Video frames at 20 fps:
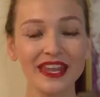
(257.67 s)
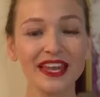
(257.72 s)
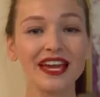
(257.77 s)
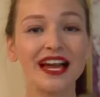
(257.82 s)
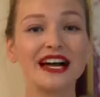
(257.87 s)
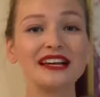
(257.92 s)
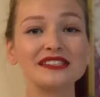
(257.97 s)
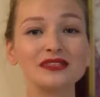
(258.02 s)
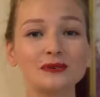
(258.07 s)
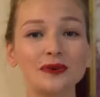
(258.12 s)

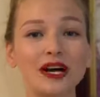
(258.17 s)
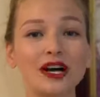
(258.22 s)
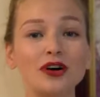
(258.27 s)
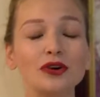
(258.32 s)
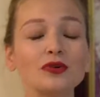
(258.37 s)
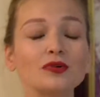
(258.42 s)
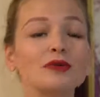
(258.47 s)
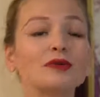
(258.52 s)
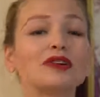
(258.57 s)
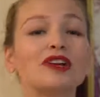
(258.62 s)
As well,
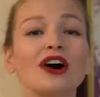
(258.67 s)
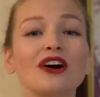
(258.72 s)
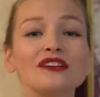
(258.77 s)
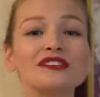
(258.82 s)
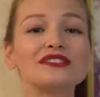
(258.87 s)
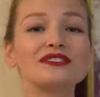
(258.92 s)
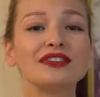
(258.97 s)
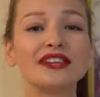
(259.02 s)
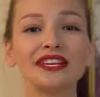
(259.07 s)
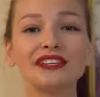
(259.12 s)
we would
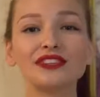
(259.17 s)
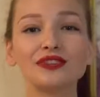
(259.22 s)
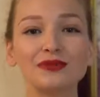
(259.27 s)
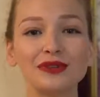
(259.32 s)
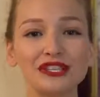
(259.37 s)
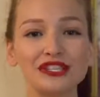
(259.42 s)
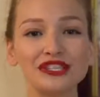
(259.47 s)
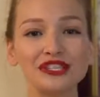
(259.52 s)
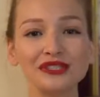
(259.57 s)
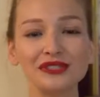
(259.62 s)
also like to
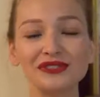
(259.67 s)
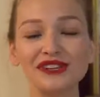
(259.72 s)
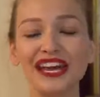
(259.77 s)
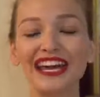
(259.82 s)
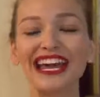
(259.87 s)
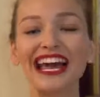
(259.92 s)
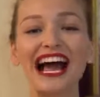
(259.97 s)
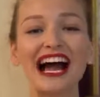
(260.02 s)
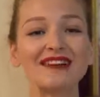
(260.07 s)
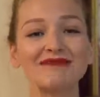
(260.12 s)
wish you a
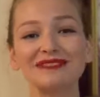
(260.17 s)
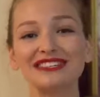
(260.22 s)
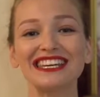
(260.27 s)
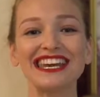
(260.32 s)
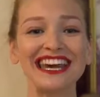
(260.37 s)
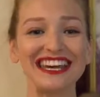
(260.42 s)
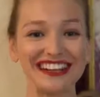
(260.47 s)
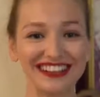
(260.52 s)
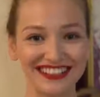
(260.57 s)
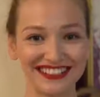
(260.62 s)
happy
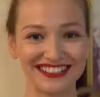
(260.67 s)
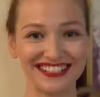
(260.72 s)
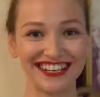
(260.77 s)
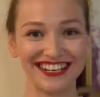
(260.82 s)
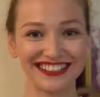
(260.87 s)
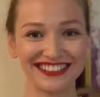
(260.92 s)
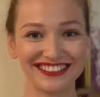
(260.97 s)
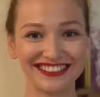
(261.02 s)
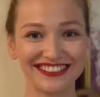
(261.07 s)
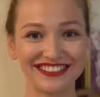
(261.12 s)
Canada
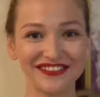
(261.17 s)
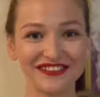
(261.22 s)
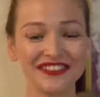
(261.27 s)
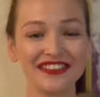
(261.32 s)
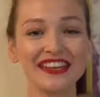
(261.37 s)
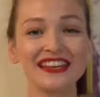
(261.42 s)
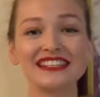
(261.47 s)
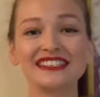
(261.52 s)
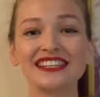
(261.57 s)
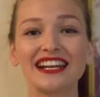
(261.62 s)
Day.
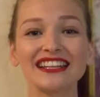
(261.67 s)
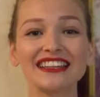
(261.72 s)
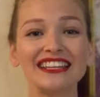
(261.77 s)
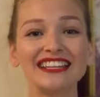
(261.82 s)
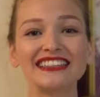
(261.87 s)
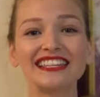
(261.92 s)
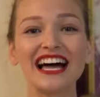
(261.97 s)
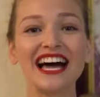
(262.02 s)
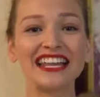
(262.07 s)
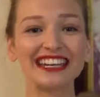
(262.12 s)
Sretan
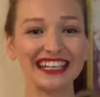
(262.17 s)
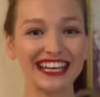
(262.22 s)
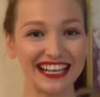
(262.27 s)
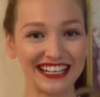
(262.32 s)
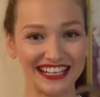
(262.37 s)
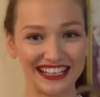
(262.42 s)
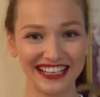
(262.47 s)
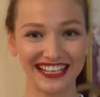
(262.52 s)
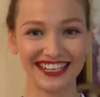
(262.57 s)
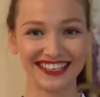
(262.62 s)
dan
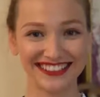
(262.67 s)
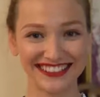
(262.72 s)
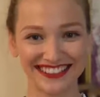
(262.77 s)
Kanade.